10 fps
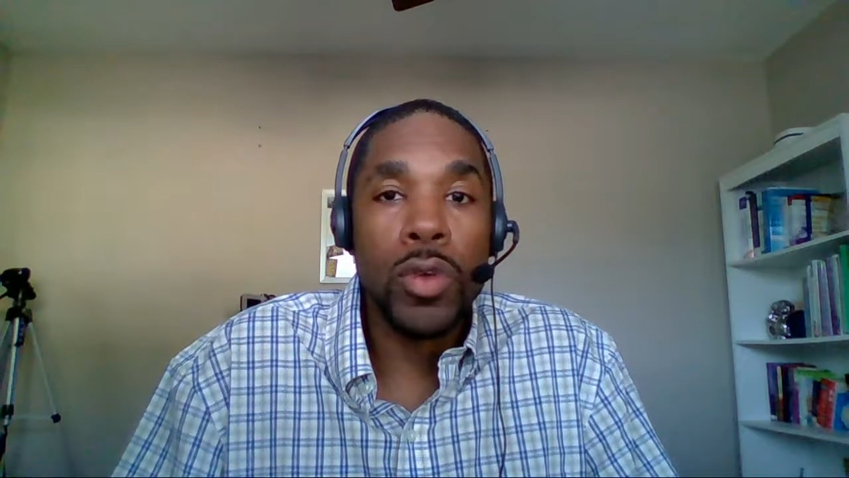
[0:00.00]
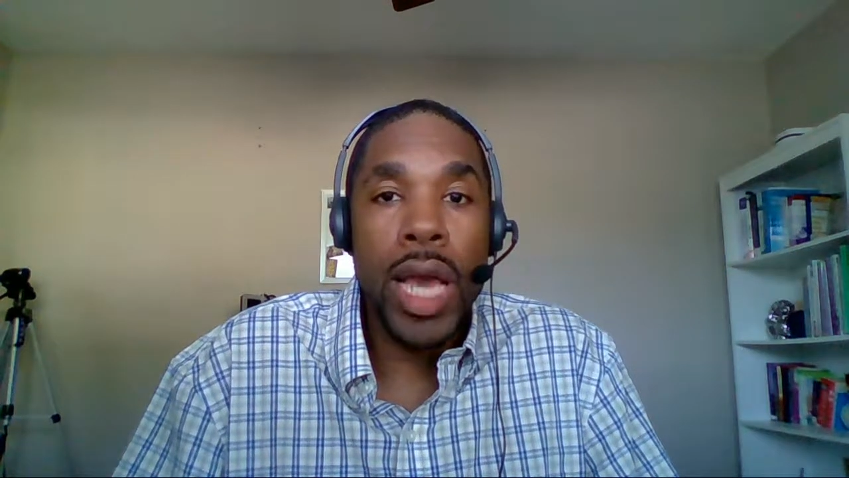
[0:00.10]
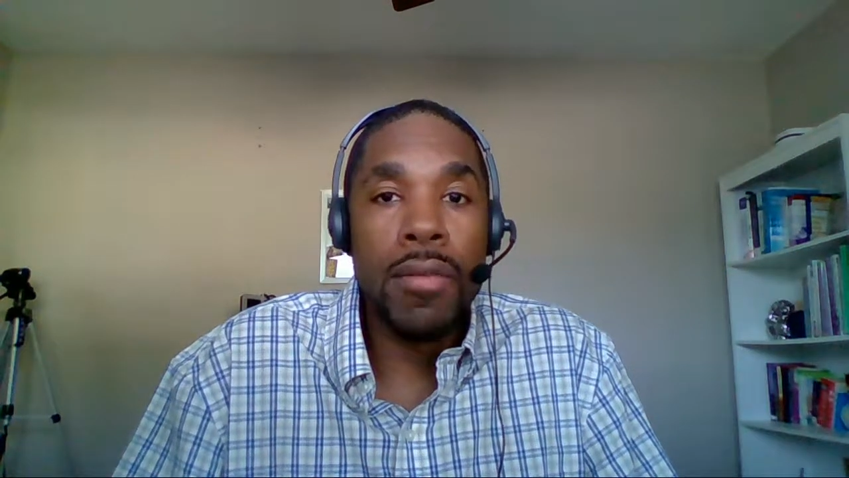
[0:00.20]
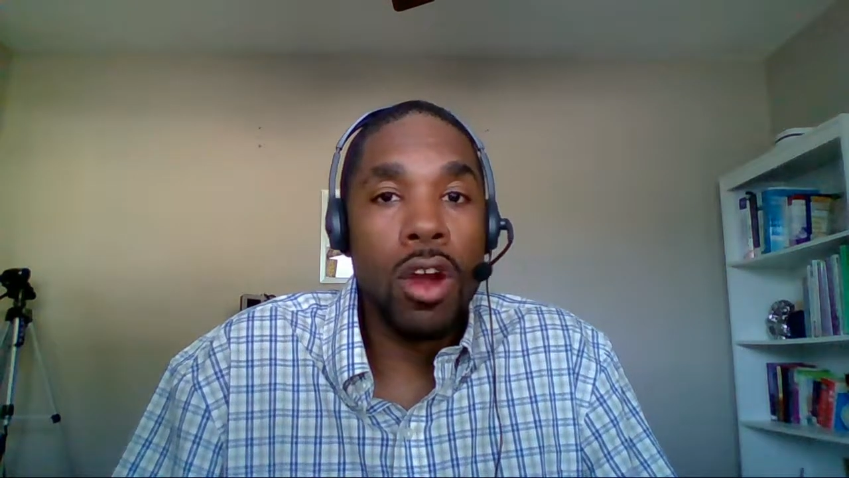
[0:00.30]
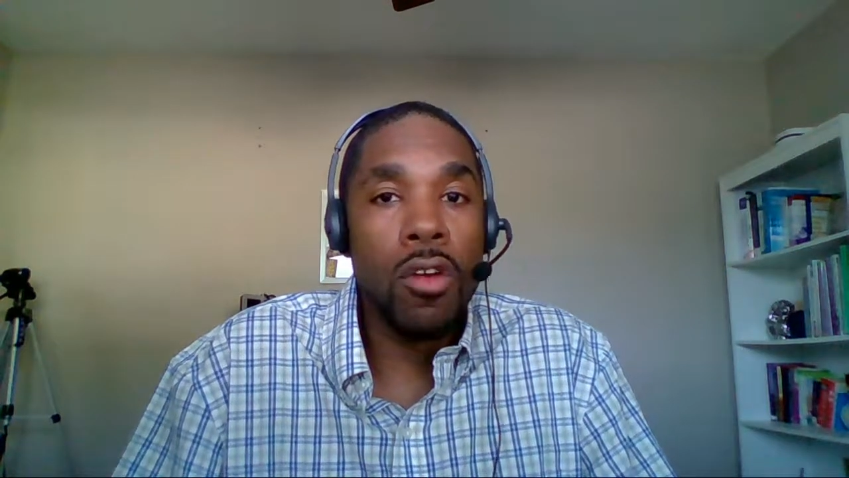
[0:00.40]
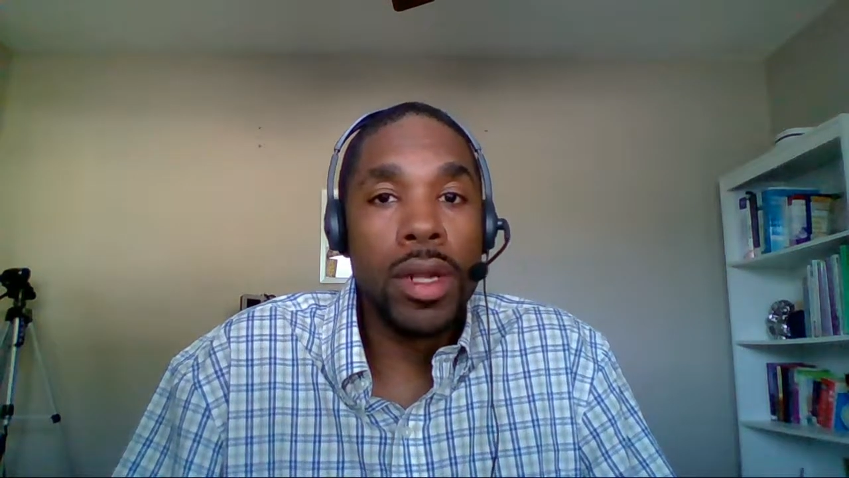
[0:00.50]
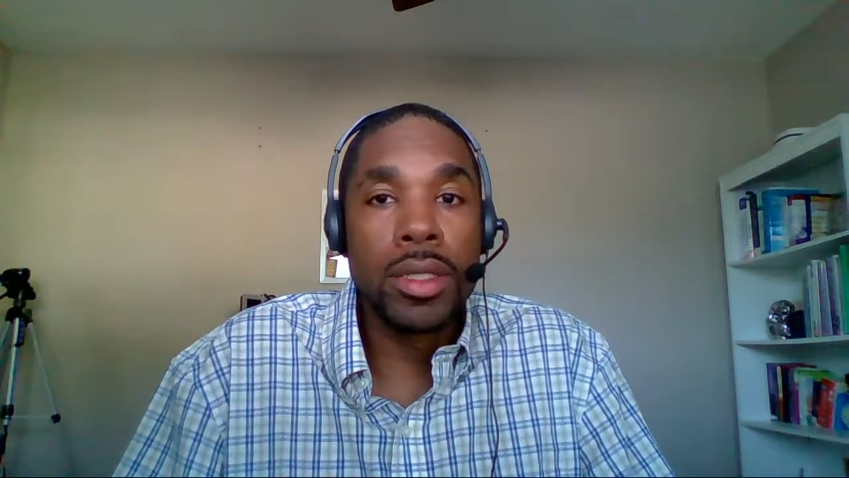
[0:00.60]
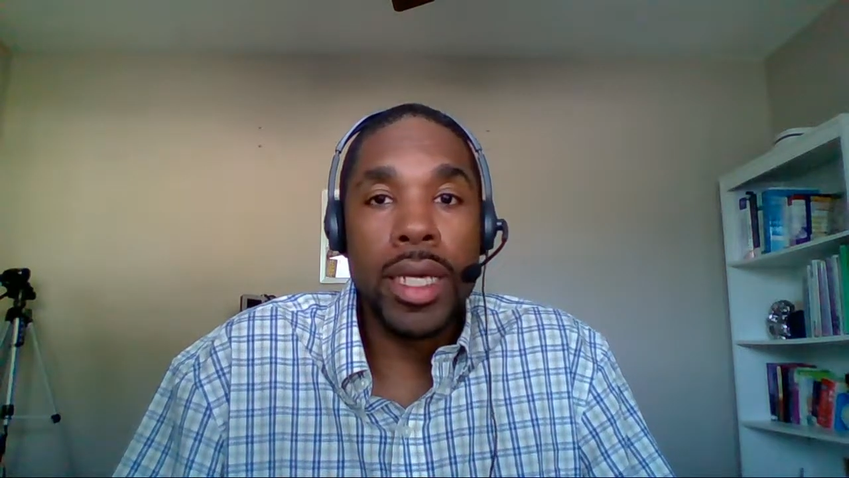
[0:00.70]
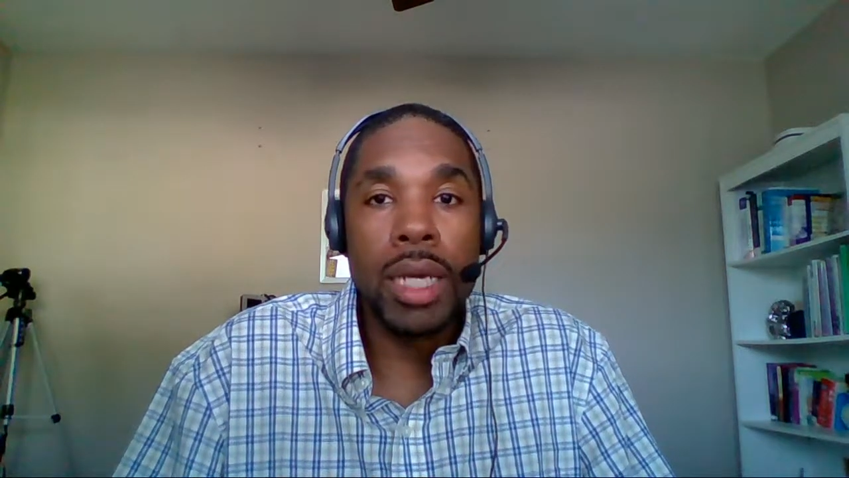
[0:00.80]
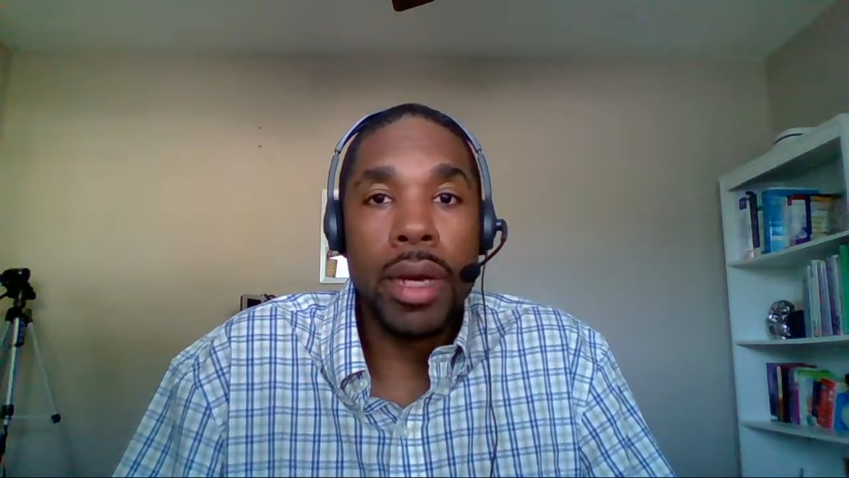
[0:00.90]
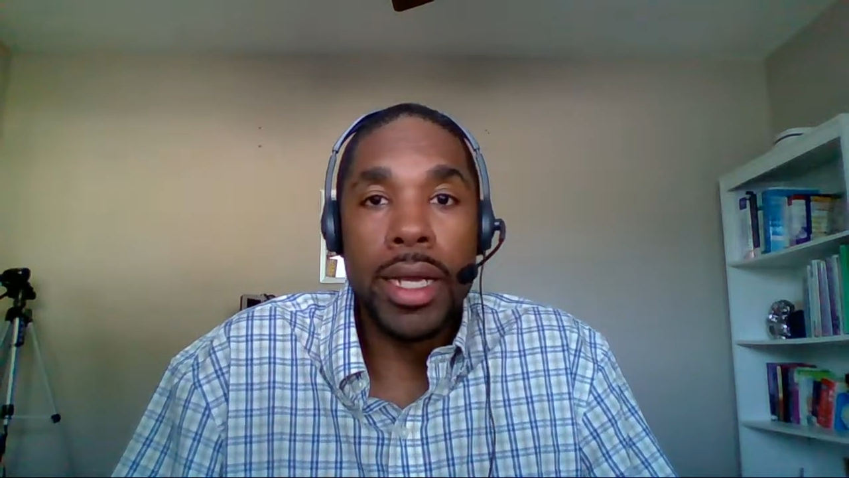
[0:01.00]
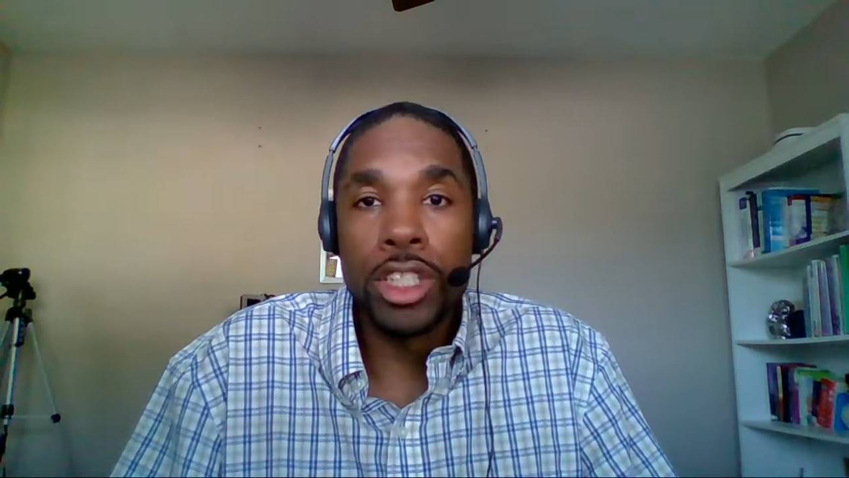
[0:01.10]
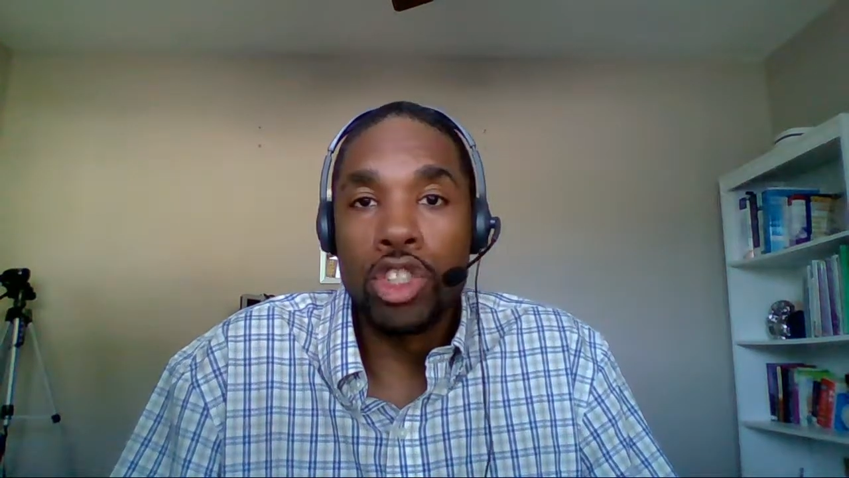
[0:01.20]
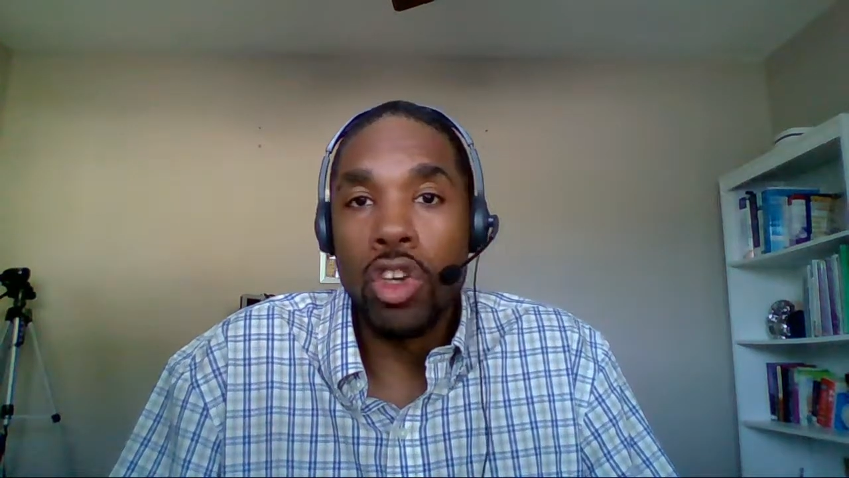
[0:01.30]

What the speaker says: you haven't already taken my